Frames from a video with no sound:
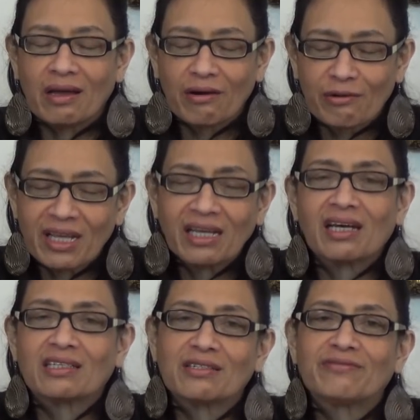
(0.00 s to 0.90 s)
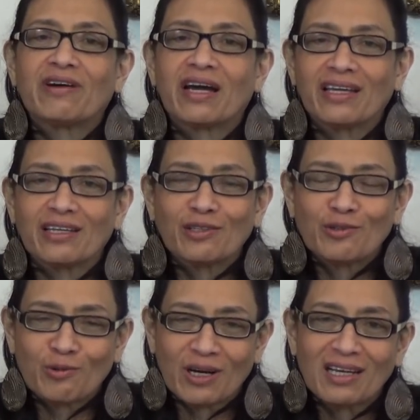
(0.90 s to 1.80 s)
Reclassifying
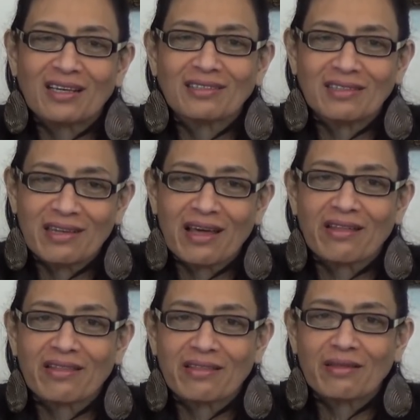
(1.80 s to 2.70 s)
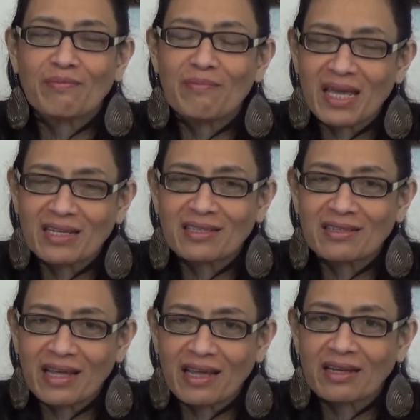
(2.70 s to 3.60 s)
Tualang's death meant
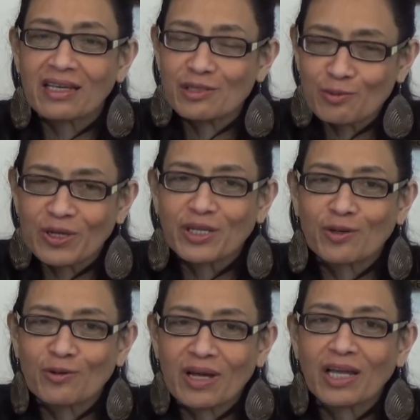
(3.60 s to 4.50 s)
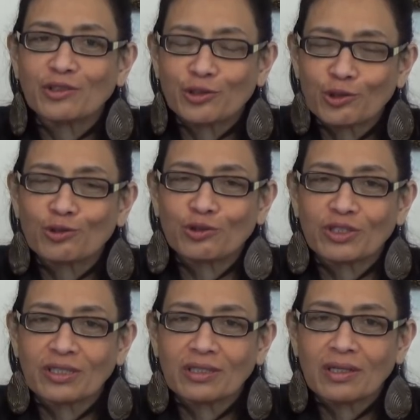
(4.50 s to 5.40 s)
that his widow and
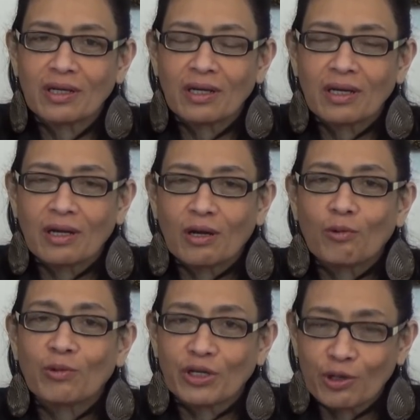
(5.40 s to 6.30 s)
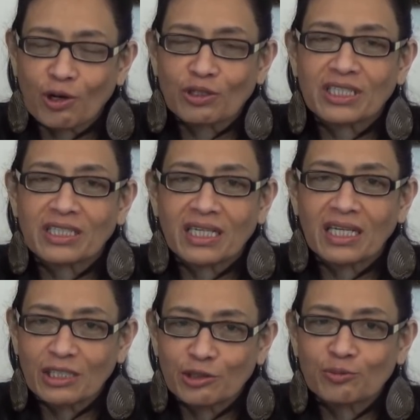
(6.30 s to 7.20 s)
children were not
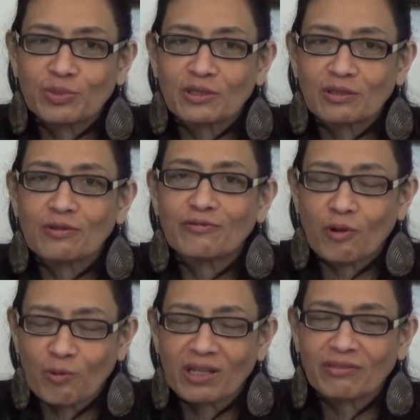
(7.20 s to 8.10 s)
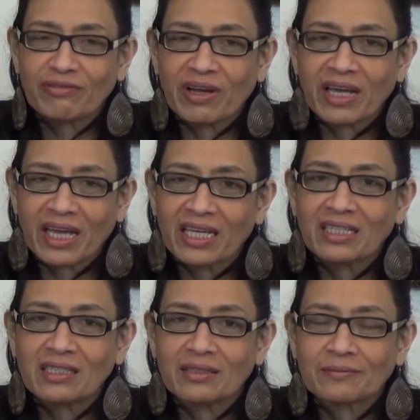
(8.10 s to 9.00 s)
eligible for welfare
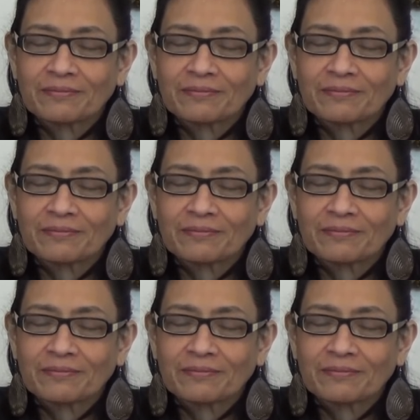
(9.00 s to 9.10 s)
aid.